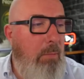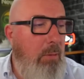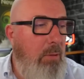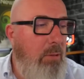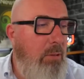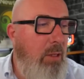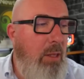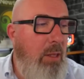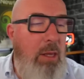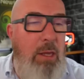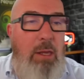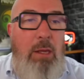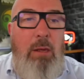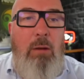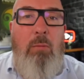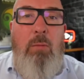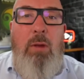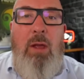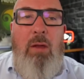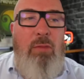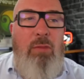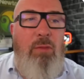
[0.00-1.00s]
So here
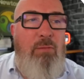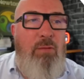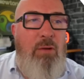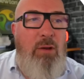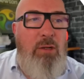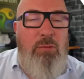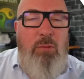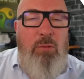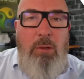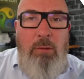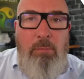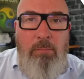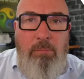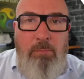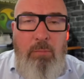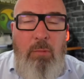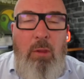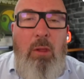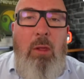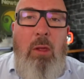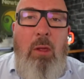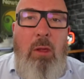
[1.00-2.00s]
we have the first one.
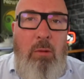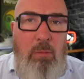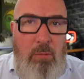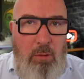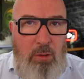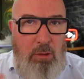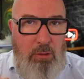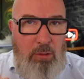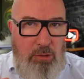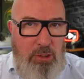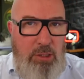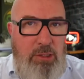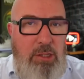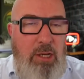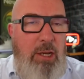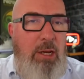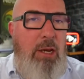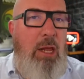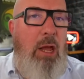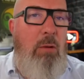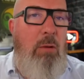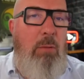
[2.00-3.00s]
Just to let
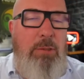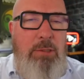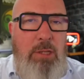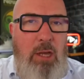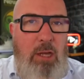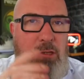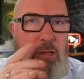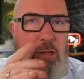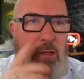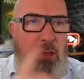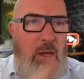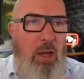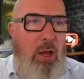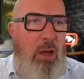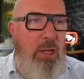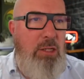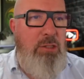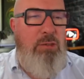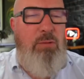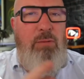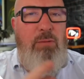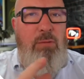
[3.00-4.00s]
you know, I'm starting at the
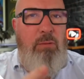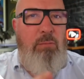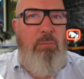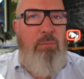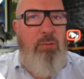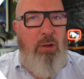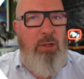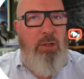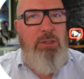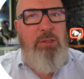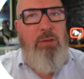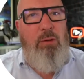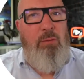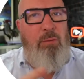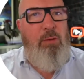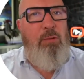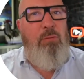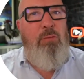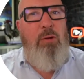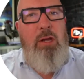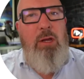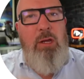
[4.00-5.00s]
highest price of the
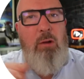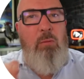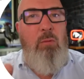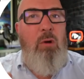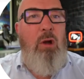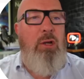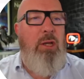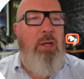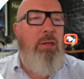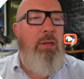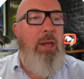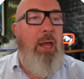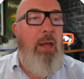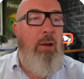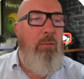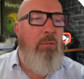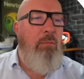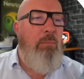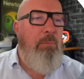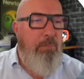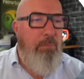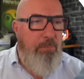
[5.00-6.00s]
3 and working down.